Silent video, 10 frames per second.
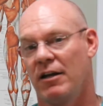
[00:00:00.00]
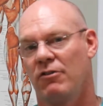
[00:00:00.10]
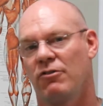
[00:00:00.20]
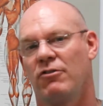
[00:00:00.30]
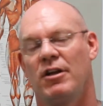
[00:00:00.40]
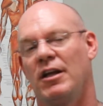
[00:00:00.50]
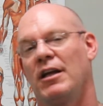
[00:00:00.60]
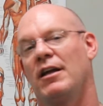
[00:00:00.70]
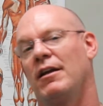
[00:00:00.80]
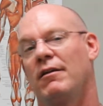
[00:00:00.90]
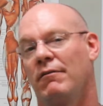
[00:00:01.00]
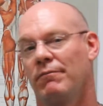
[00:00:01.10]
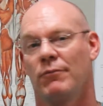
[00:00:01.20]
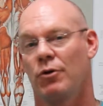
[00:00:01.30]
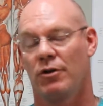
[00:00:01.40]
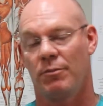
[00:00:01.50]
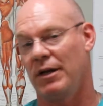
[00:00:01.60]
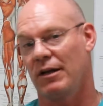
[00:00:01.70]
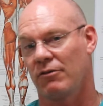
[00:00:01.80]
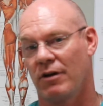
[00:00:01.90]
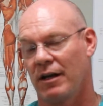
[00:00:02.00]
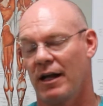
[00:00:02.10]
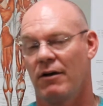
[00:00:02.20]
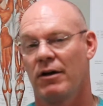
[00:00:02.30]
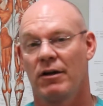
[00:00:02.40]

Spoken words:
interesting in orthopedics right now.